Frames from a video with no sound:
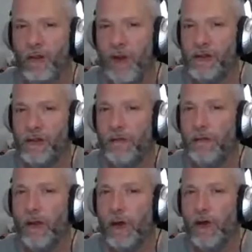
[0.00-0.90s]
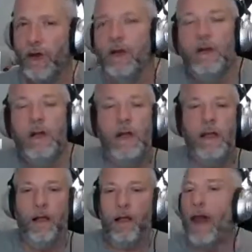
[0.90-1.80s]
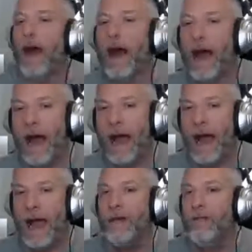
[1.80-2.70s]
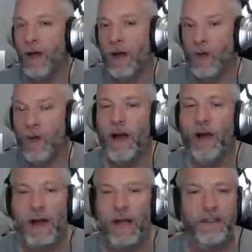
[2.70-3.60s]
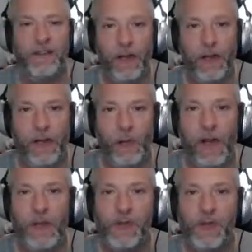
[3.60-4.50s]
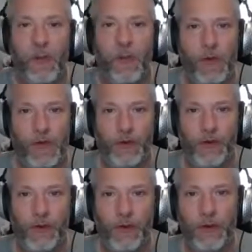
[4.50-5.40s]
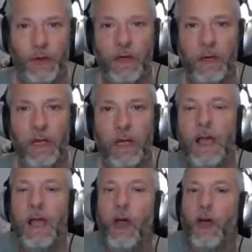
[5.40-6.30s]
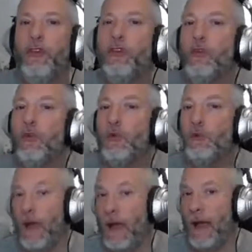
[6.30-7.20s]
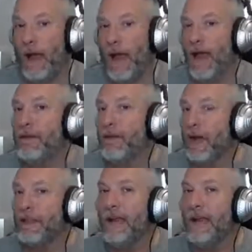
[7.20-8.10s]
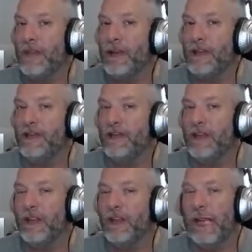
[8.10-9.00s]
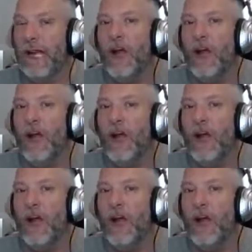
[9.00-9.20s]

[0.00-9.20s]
question for you. Okay. I acquired my disability when I was 21 years old. You have a lifelong disability.